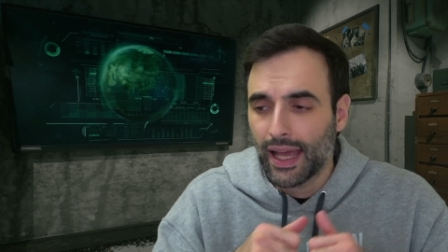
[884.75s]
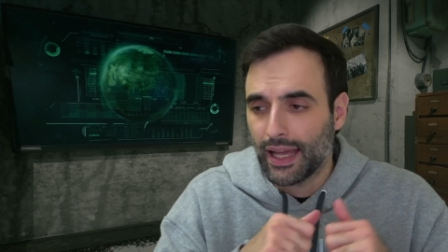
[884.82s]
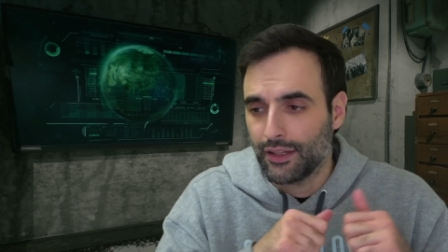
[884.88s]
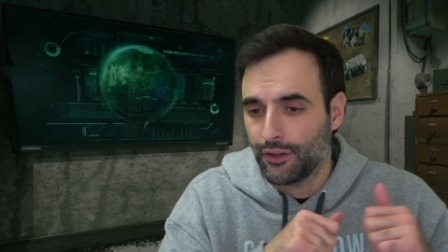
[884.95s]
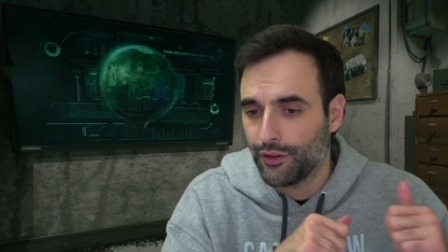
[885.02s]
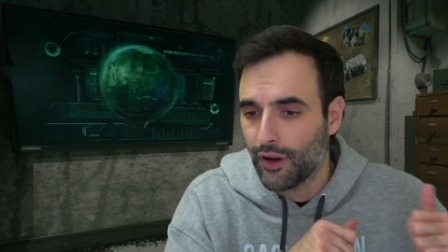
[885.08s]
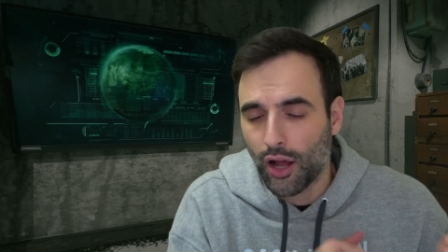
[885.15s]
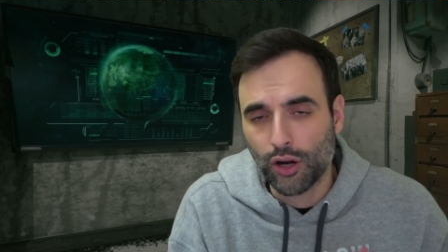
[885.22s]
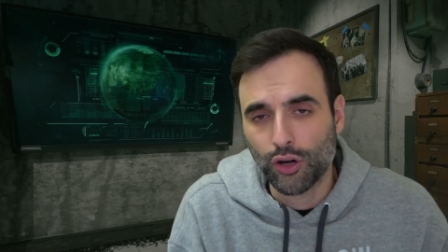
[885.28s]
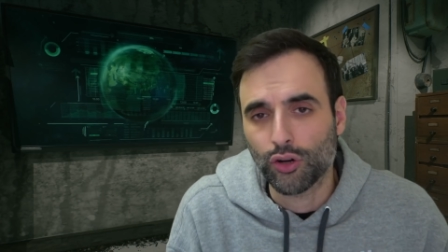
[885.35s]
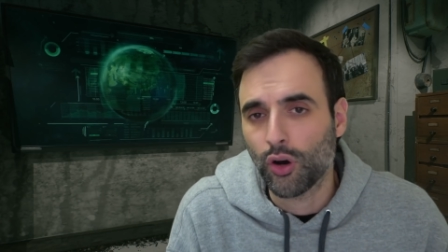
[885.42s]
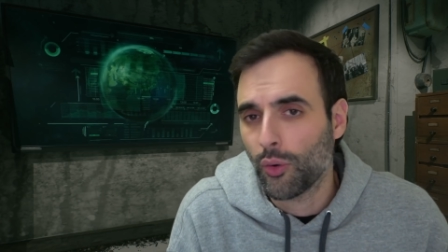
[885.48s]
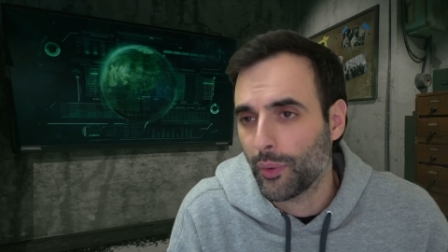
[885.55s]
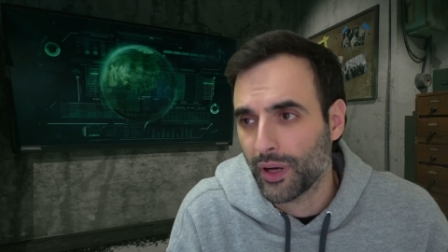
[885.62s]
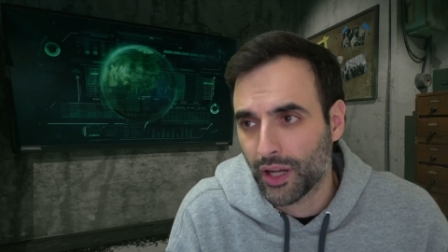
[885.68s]
and you're not
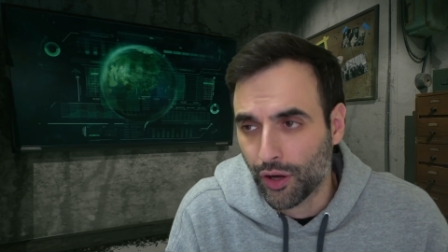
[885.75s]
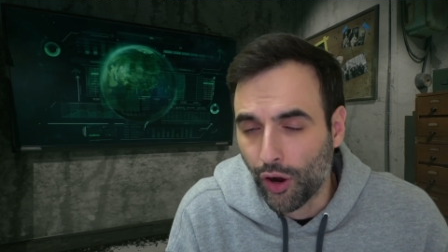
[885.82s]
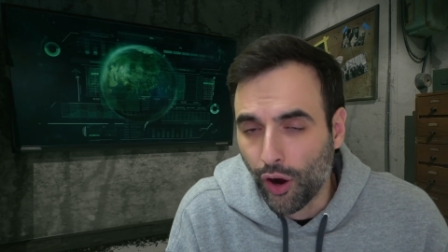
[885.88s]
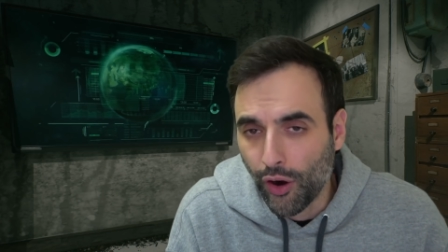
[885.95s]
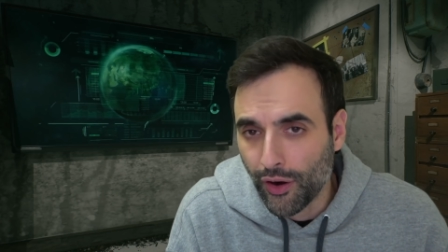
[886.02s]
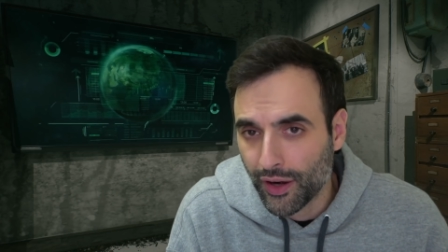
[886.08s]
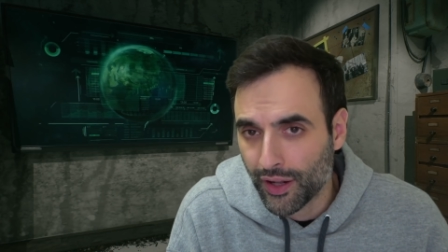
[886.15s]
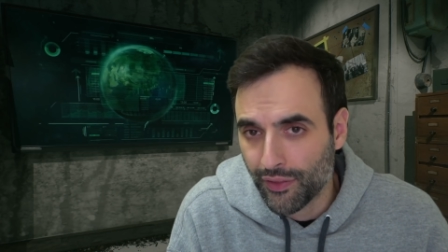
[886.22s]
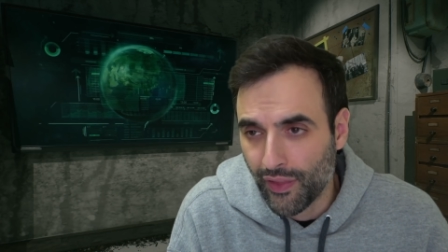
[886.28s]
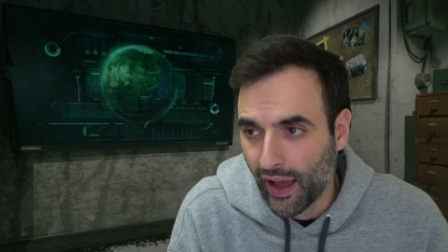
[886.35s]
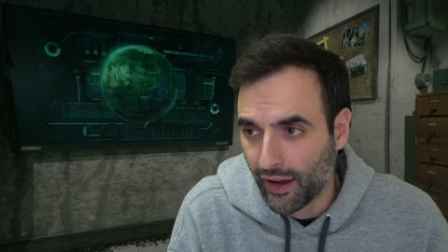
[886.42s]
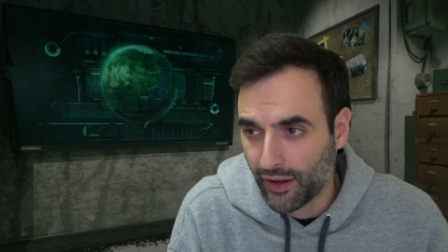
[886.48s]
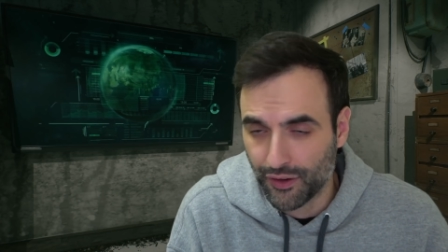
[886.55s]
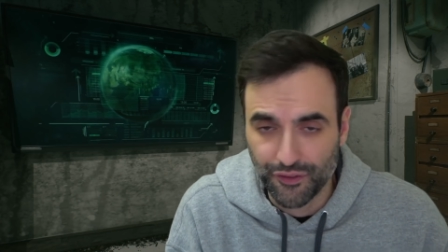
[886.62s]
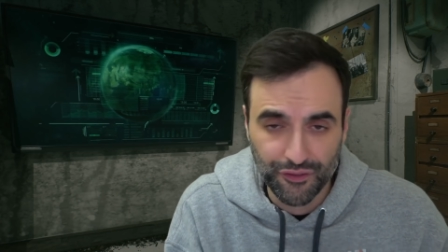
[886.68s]
growing a garden
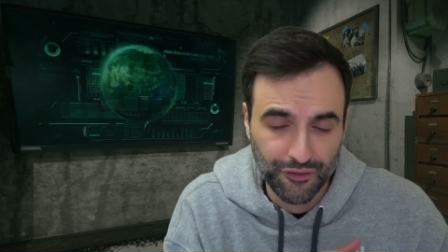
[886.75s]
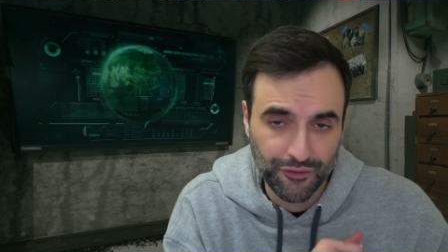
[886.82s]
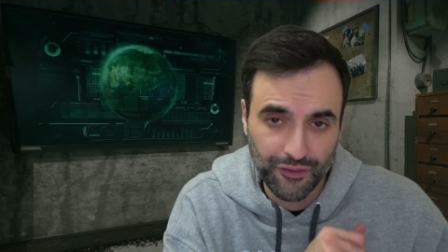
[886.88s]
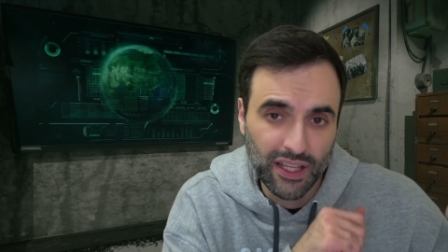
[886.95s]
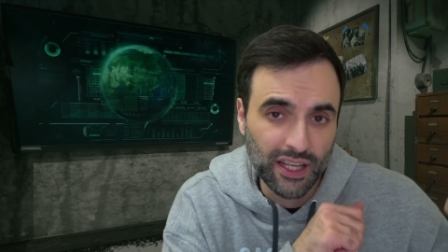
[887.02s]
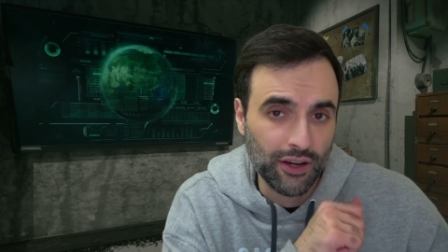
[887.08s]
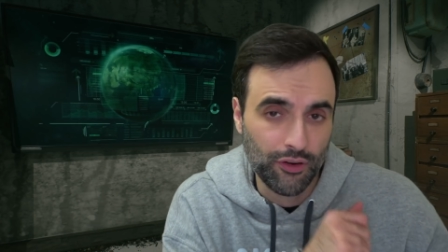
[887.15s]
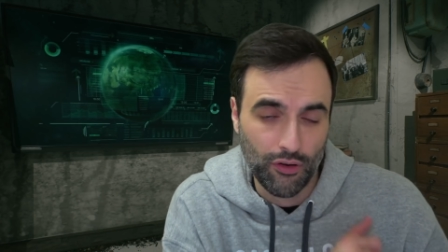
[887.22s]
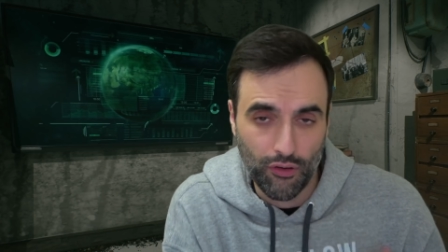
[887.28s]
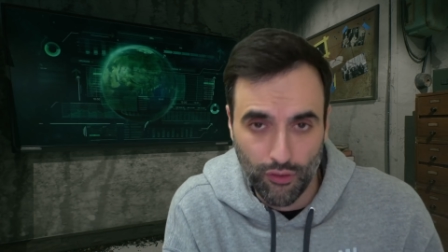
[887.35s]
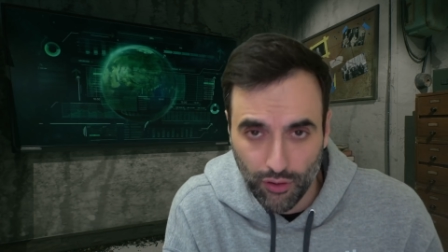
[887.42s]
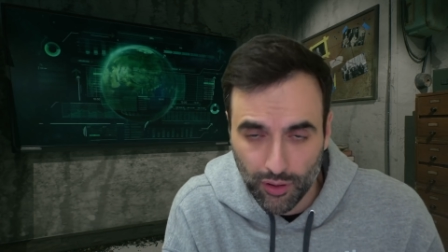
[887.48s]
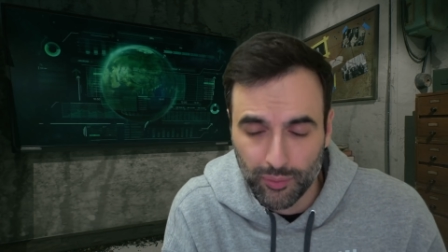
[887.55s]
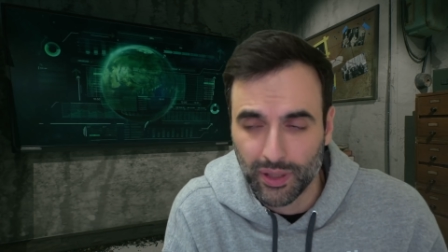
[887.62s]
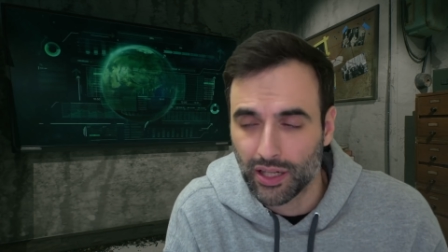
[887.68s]
that could feed an
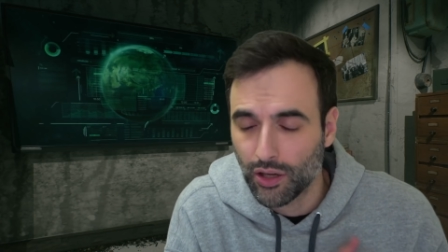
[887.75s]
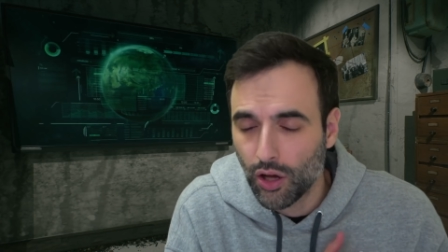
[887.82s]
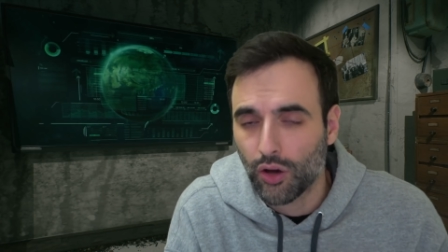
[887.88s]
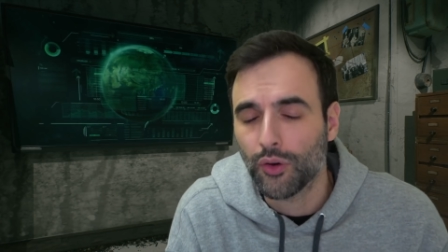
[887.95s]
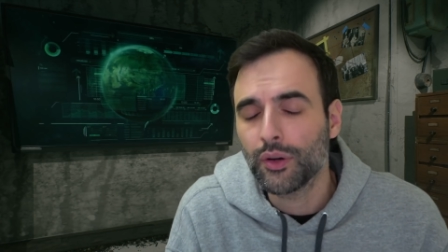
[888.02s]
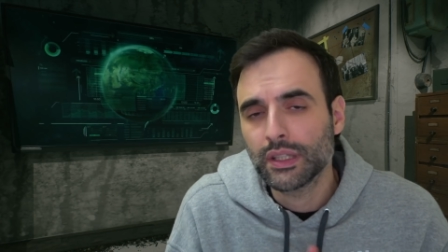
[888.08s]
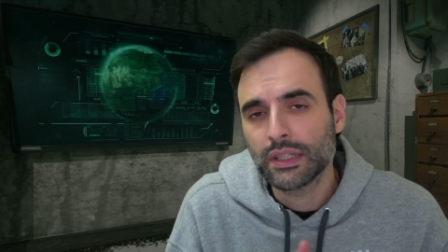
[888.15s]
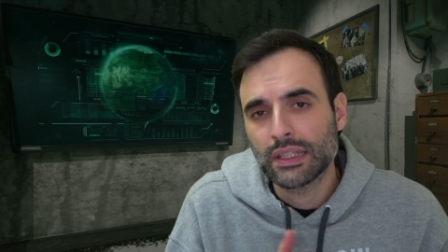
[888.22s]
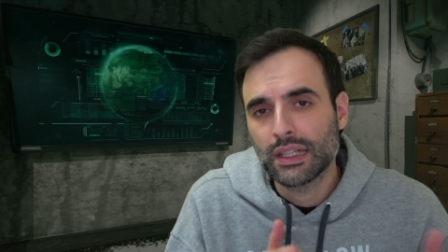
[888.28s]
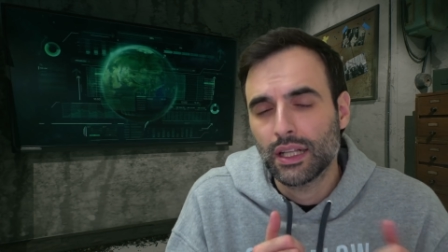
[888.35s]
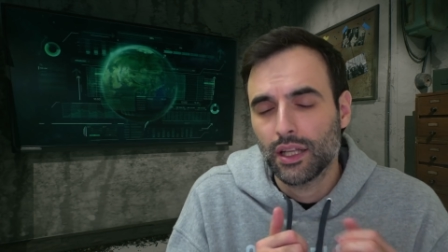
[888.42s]
army, no,